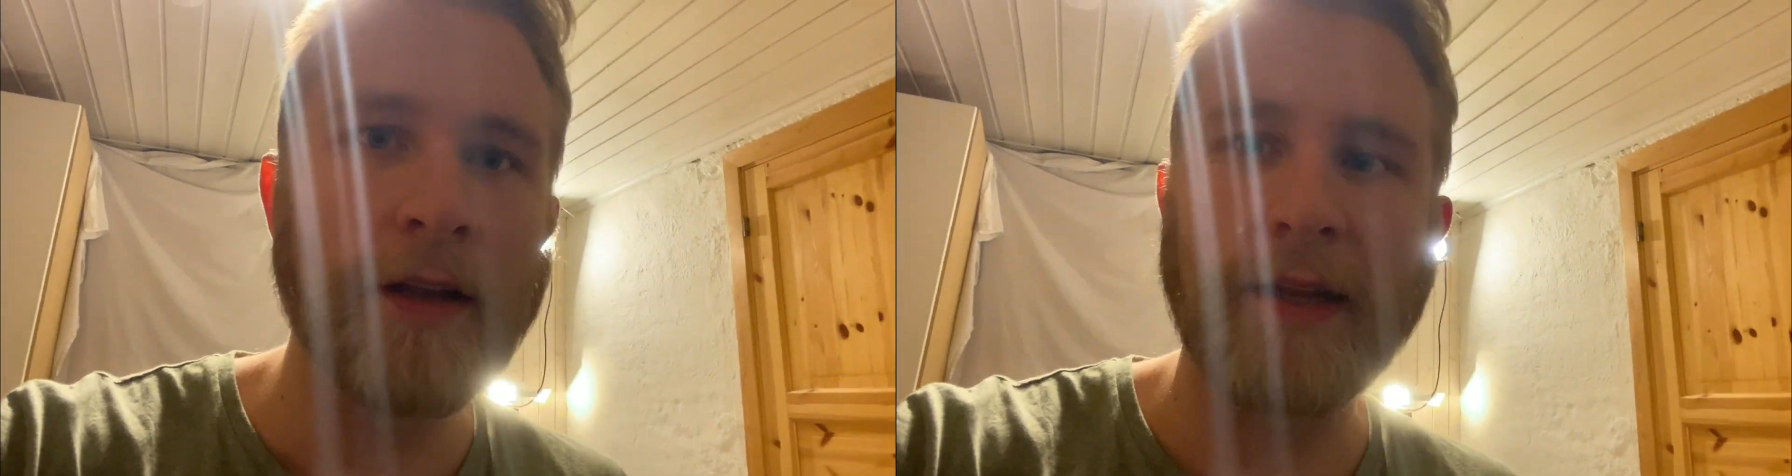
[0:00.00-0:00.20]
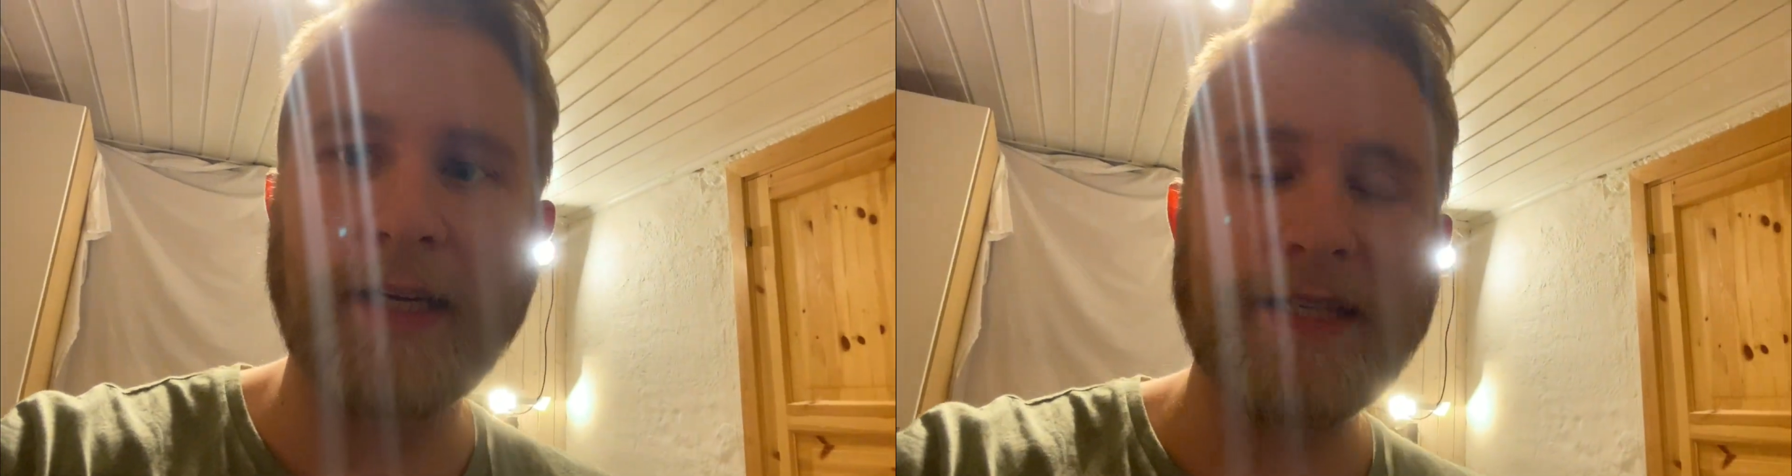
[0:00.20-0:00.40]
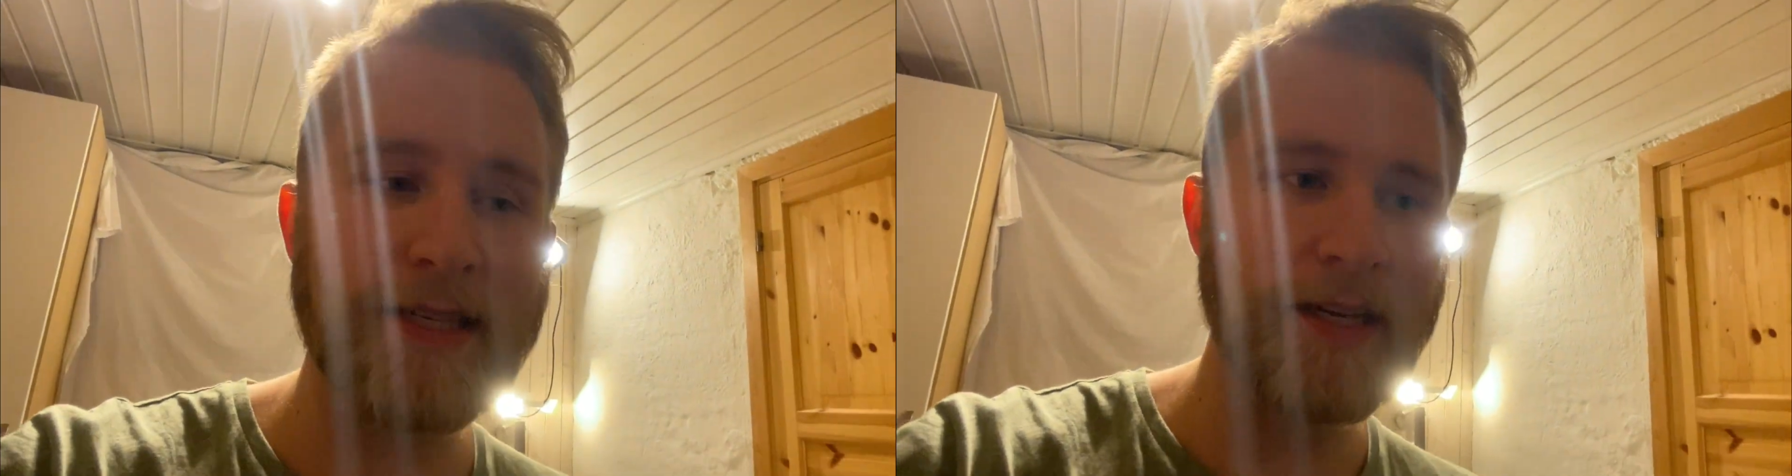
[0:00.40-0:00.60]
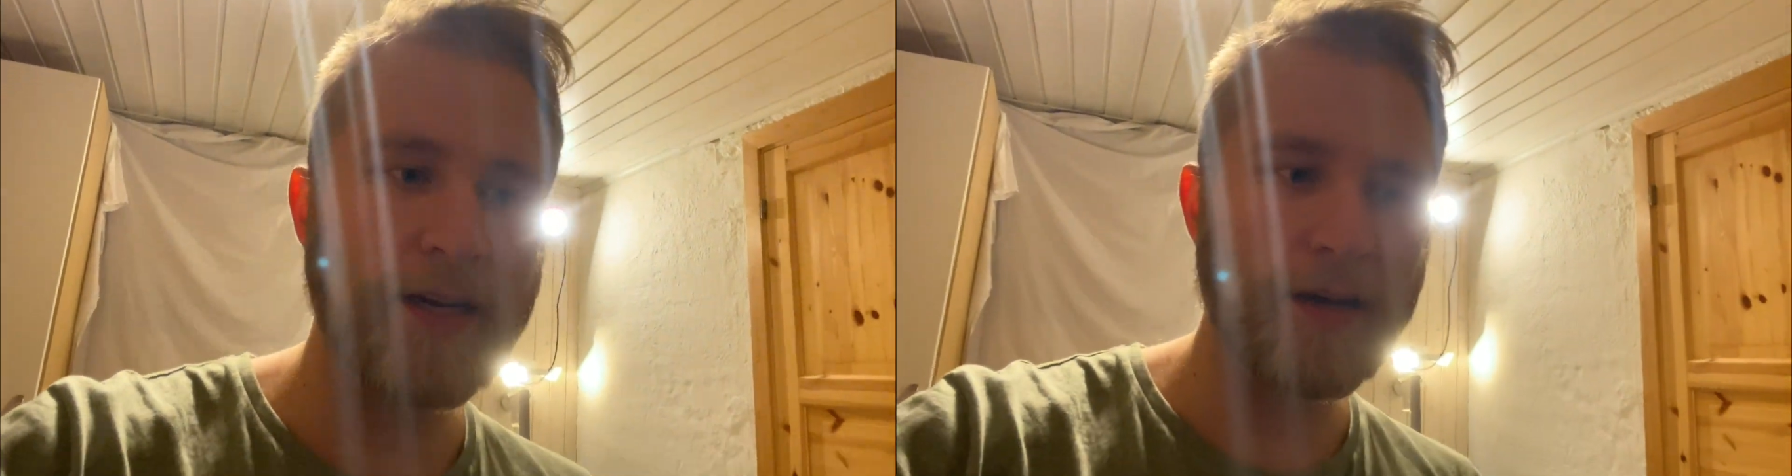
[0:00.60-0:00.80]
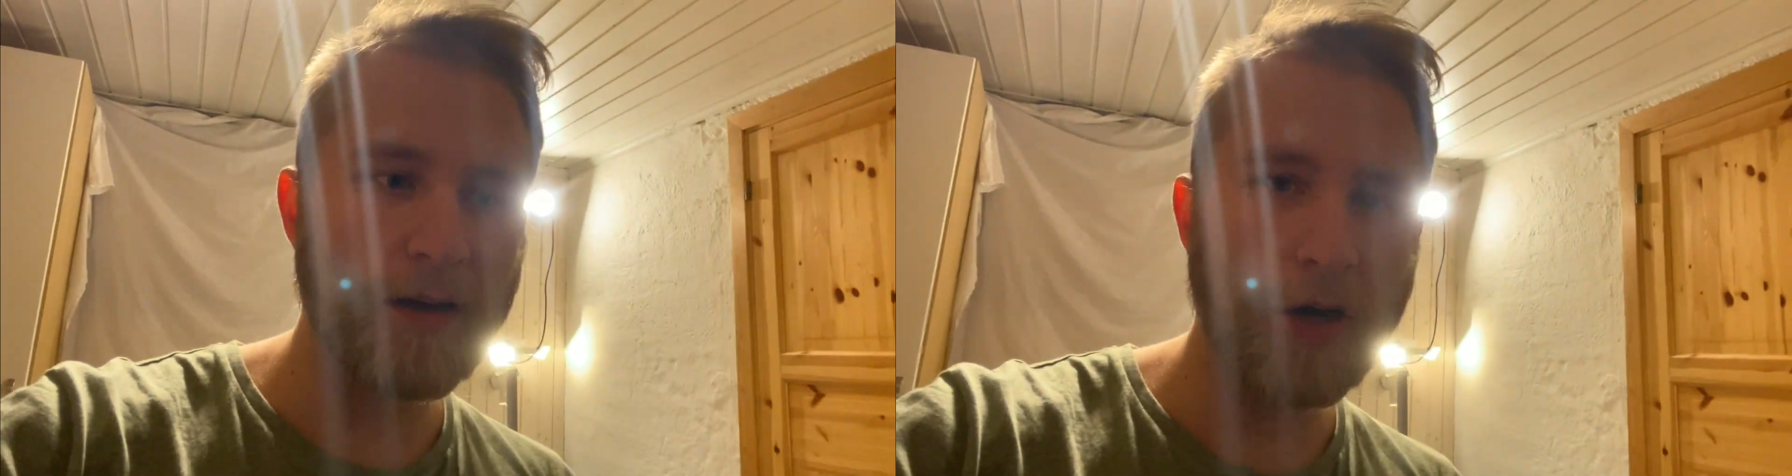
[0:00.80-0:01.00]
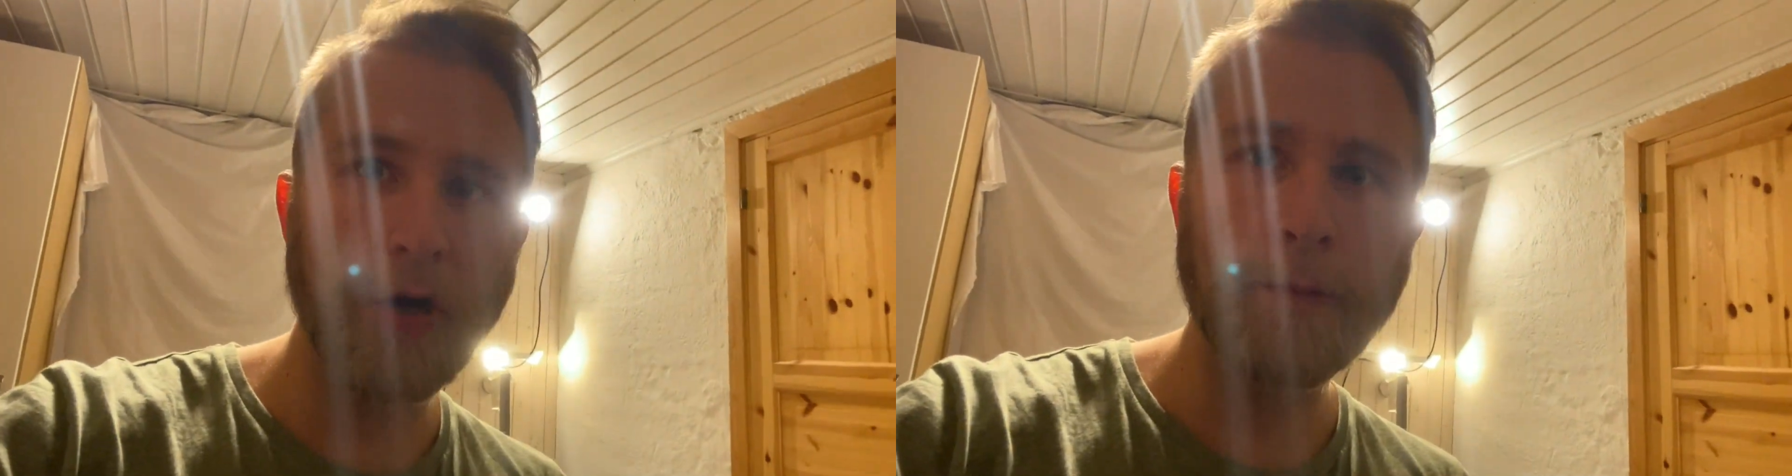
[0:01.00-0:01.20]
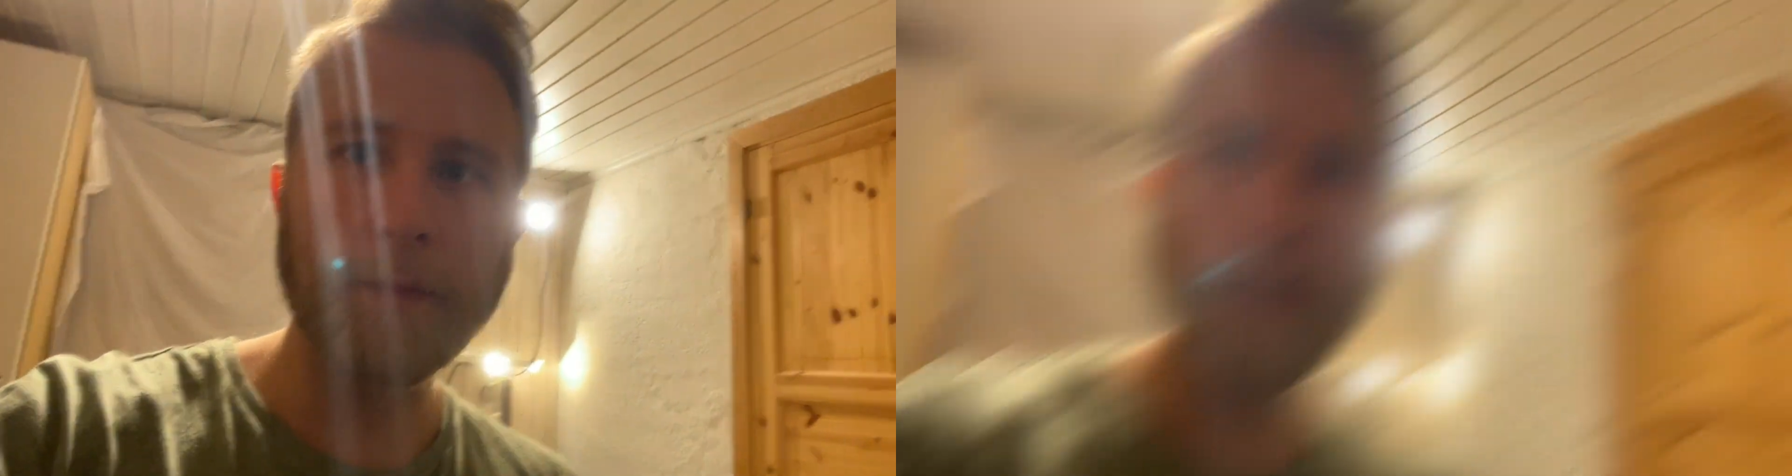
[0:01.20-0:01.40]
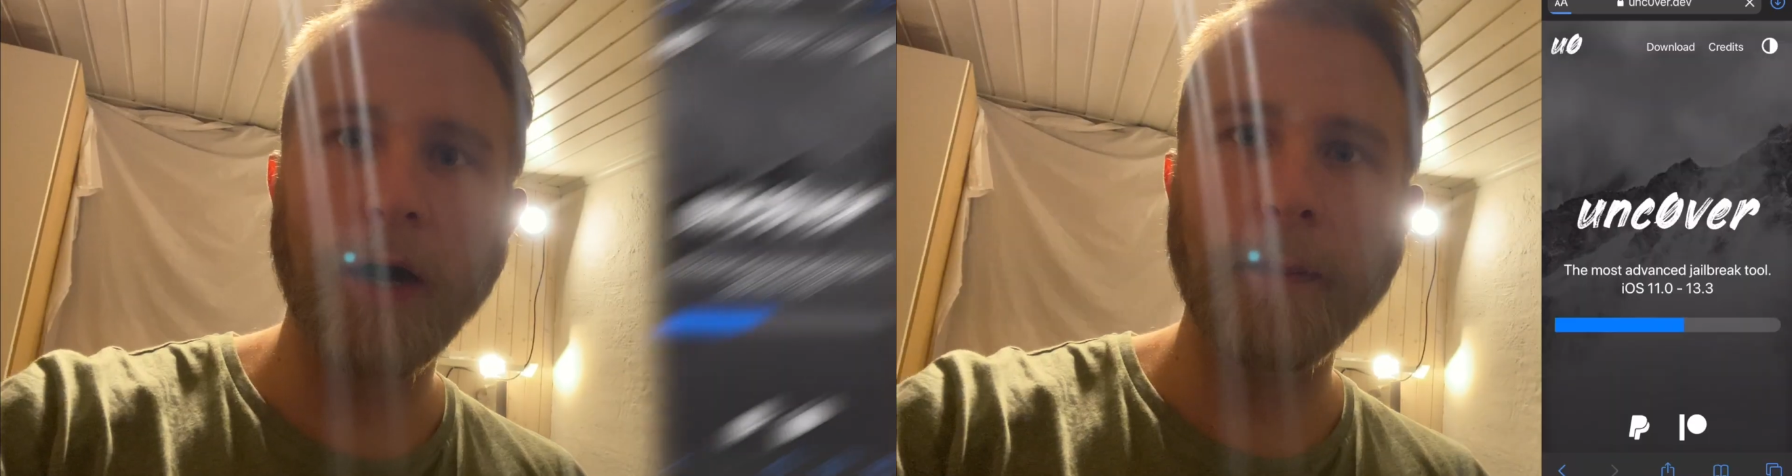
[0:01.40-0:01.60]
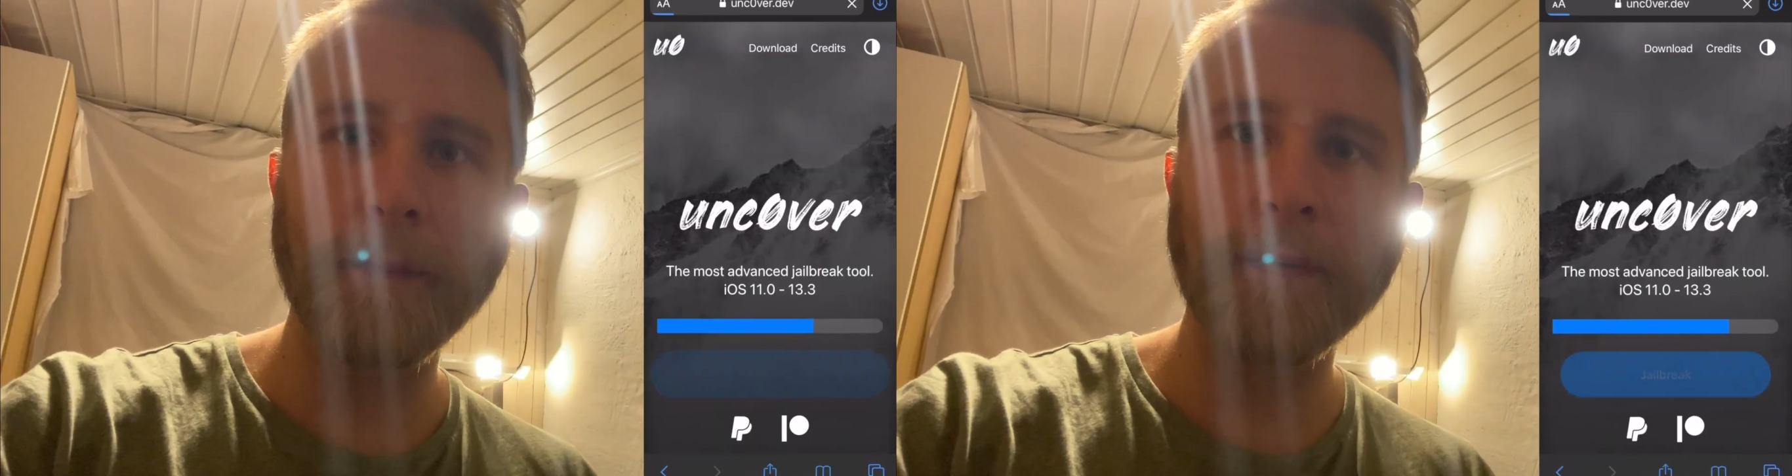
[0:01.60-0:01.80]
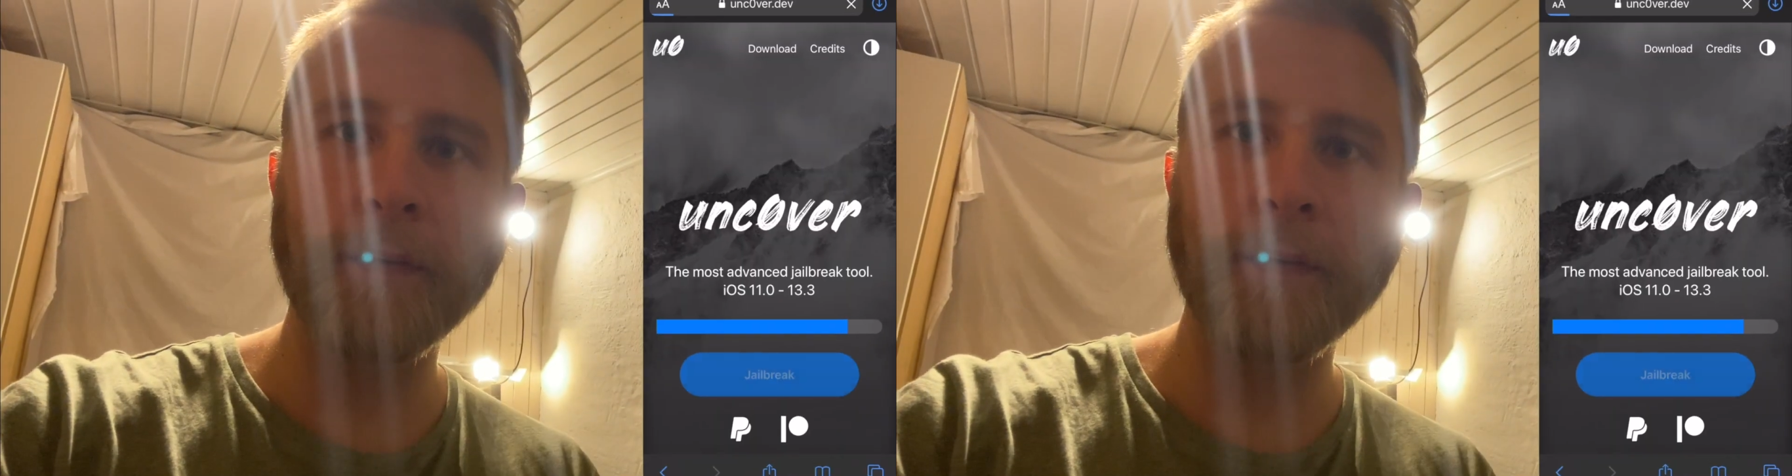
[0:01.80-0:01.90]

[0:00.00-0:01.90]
Let's open up